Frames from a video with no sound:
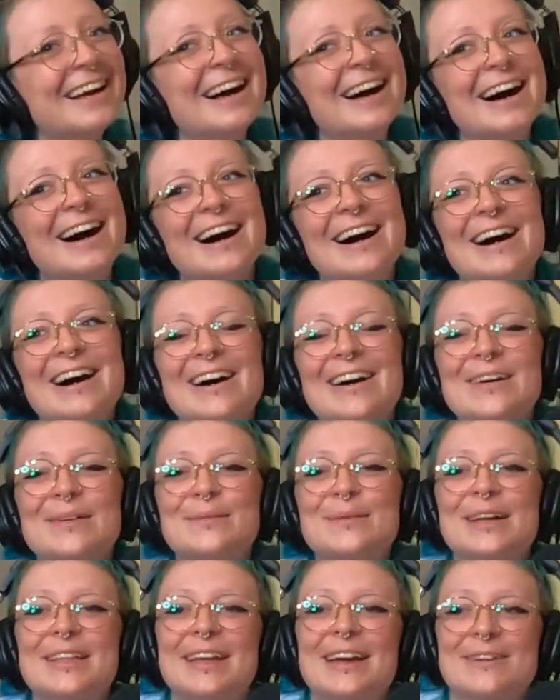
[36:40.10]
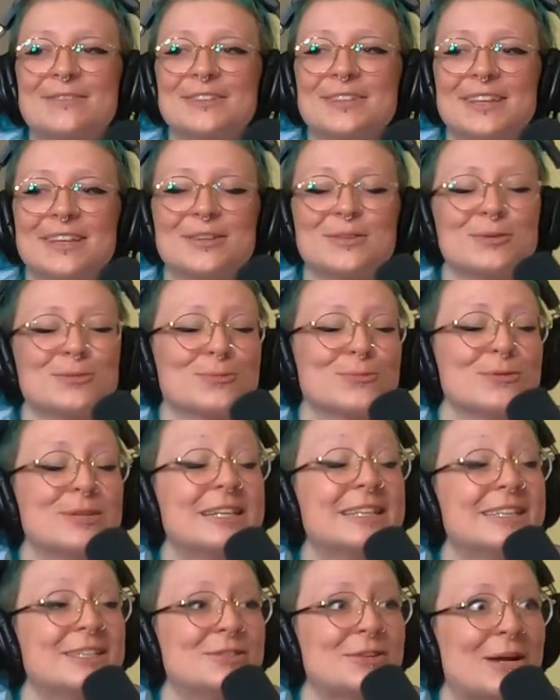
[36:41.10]
And I have to like
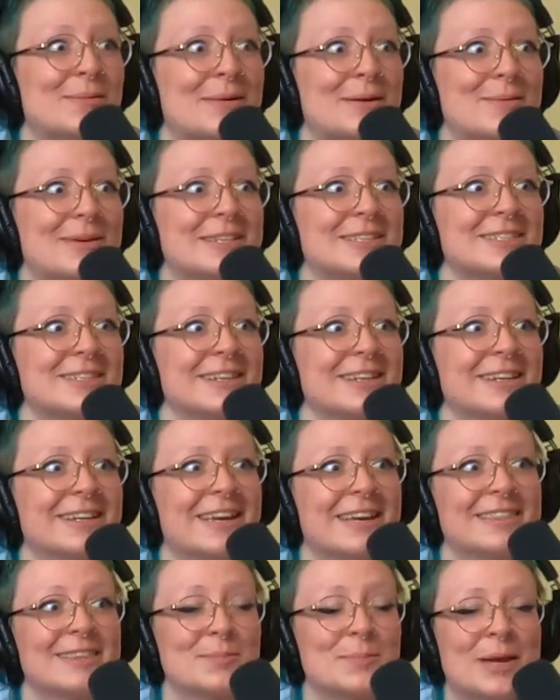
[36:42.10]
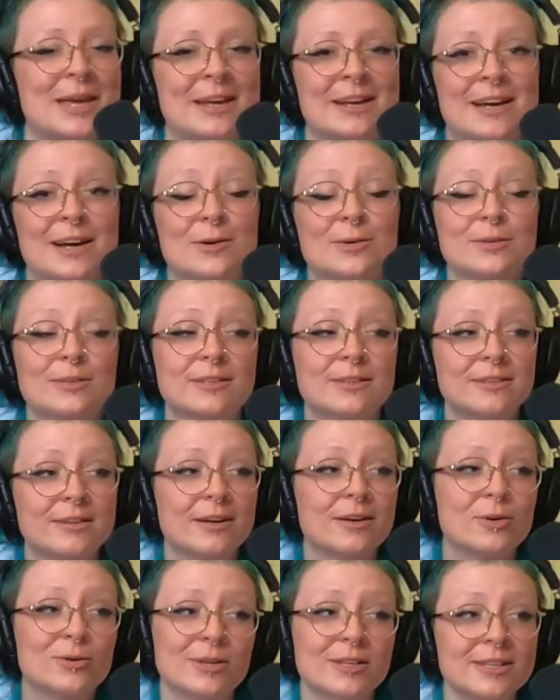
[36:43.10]
really try my best to like get the paint out. Yeah.
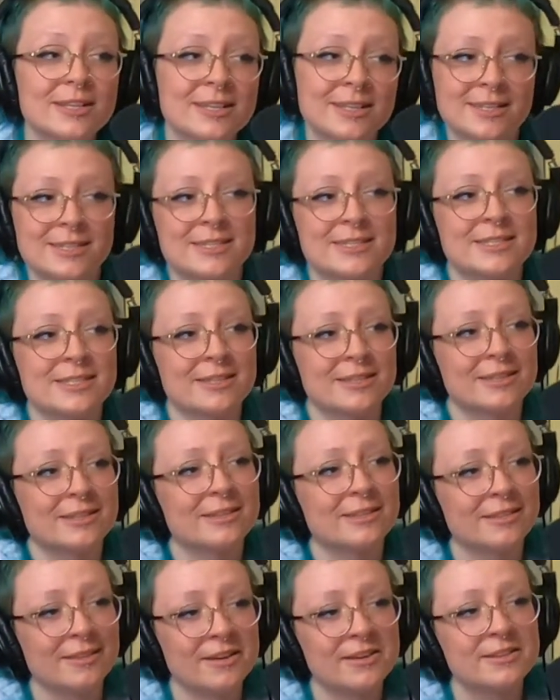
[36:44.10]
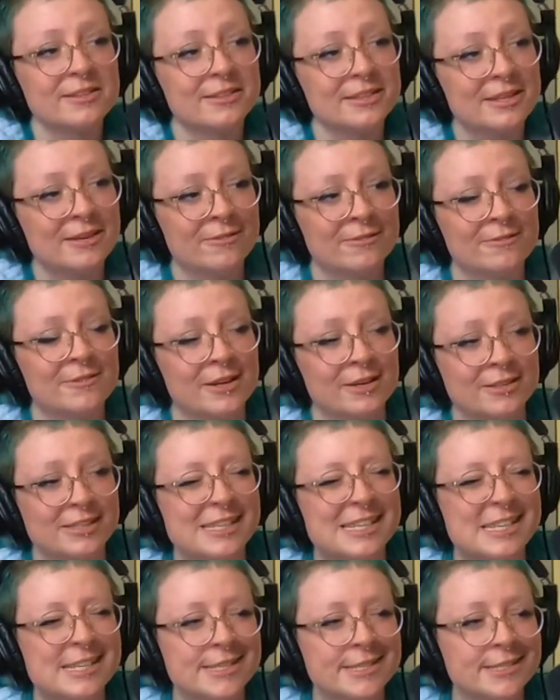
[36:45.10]
Acrylic is luckily fairly
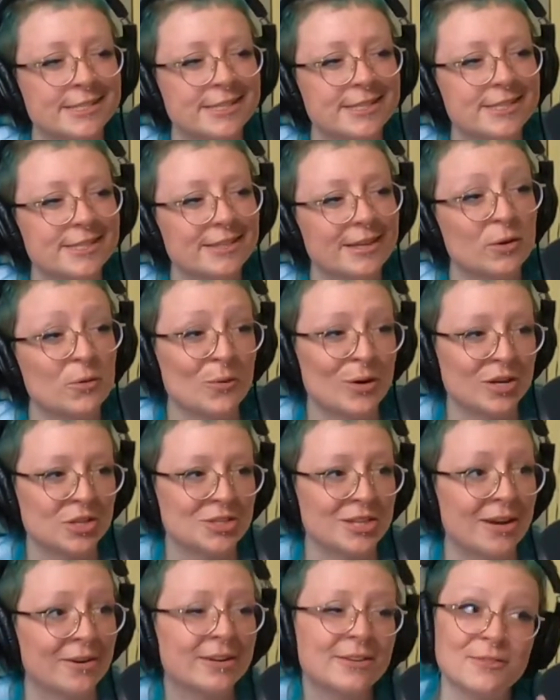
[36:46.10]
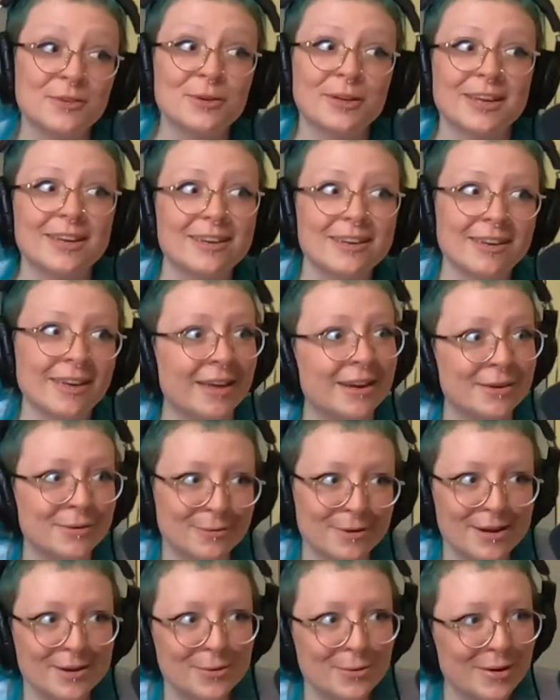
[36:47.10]
easy to like wash out if you like get it
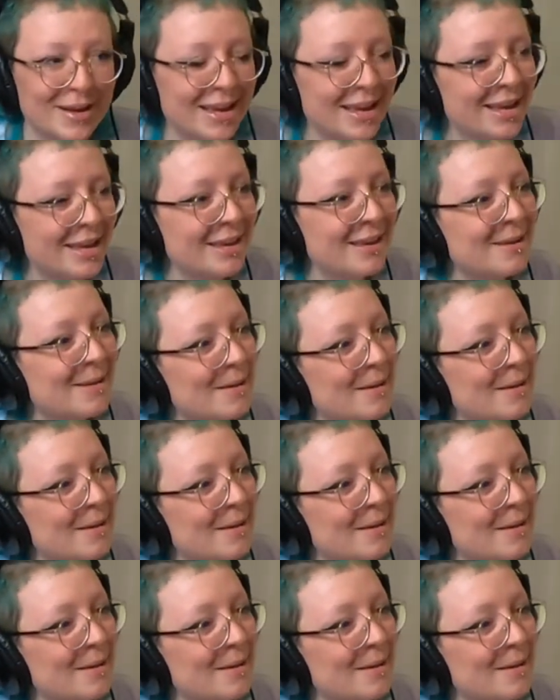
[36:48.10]
right away.